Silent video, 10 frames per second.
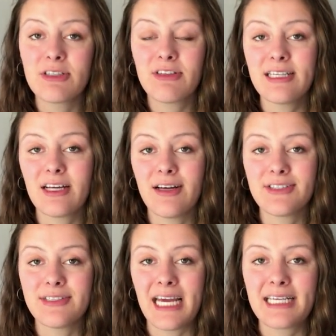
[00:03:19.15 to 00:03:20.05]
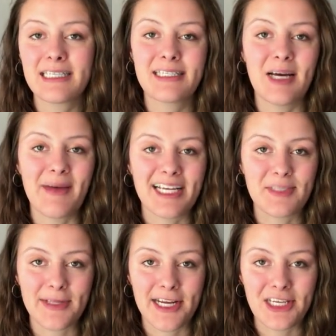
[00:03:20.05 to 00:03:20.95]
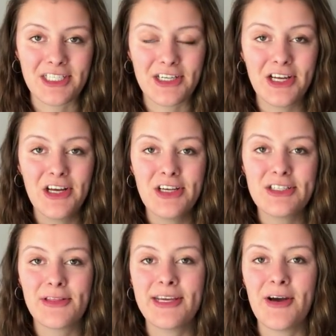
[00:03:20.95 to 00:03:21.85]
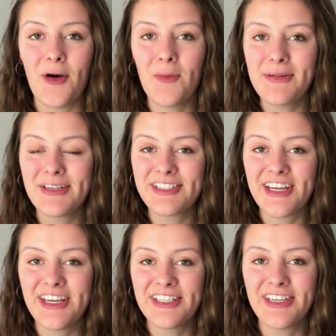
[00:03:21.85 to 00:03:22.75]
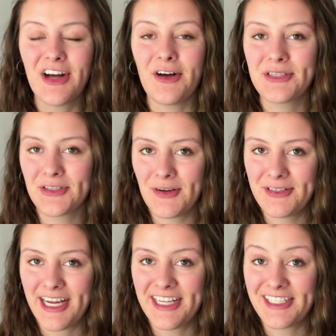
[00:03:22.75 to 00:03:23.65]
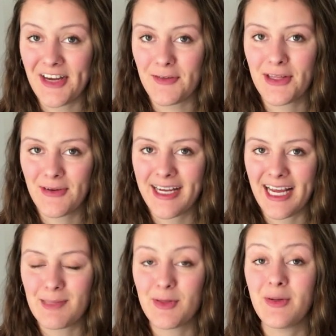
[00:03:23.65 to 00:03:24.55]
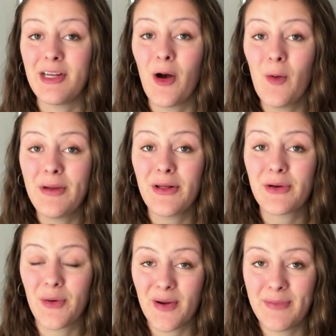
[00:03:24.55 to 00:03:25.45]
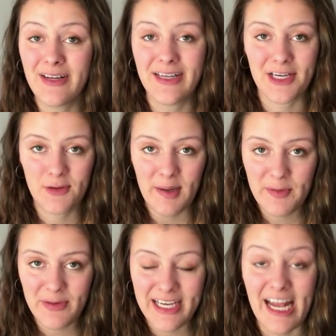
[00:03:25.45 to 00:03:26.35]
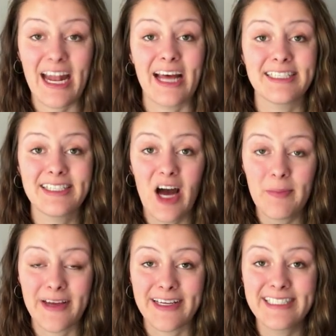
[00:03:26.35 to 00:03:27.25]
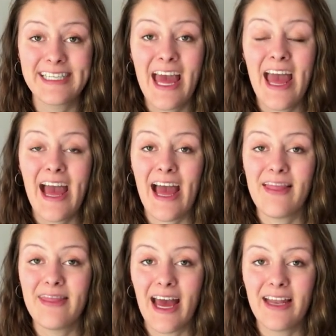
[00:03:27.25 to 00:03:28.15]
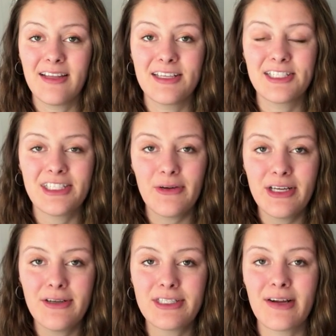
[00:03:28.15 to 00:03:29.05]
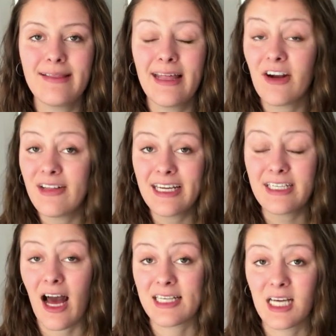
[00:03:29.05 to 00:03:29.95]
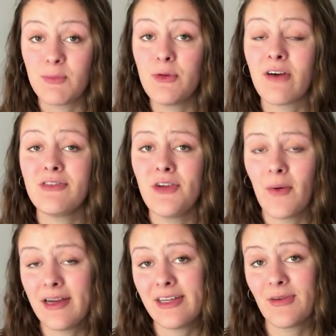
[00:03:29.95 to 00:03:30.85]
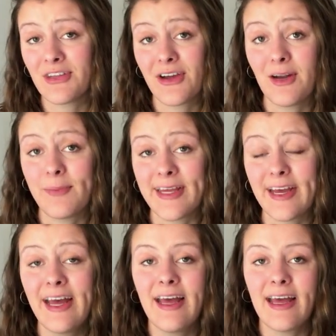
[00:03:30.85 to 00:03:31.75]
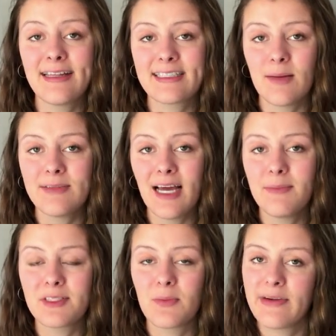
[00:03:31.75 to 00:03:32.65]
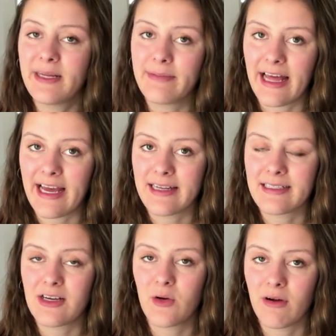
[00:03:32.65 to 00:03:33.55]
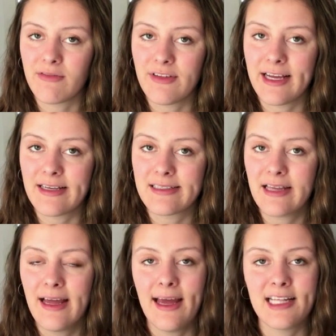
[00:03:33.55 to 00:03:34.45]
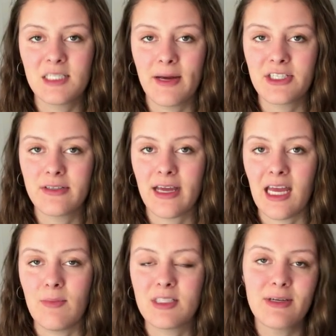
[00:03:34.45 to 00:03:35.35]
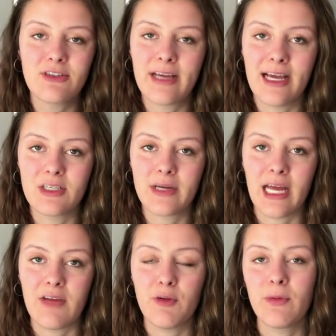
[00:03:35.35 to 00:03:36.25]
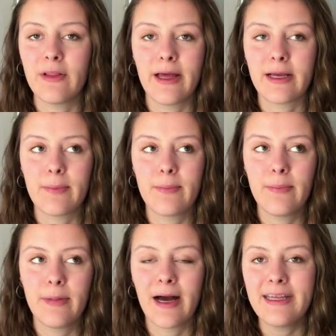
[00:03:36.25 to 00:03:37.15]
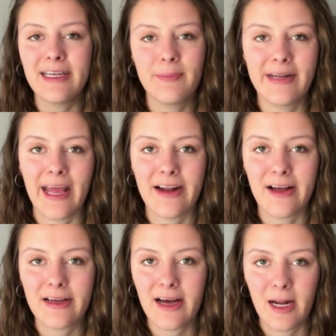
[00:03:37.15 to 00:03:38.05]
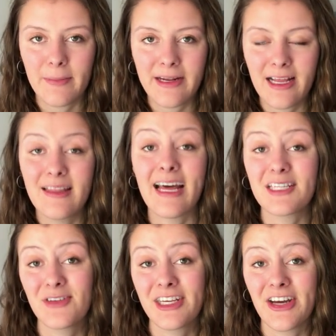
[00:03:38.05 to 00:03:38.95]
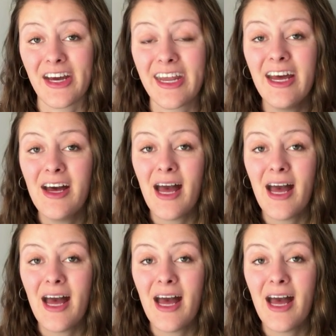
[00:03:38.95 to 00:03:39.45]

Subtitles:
So this also takes some explanation. So the oatmeal station also rotates every 3 days between oatmeal, cornmeal, and creamed wheat, and has toppings. And then the cereals are literally a toss-up. You have no idea what they're gonna be. And sometimes they're pretty bland, like cornflakes and Special K, but Special K is okay if you put like honey and a banana cut up in it. That's really good.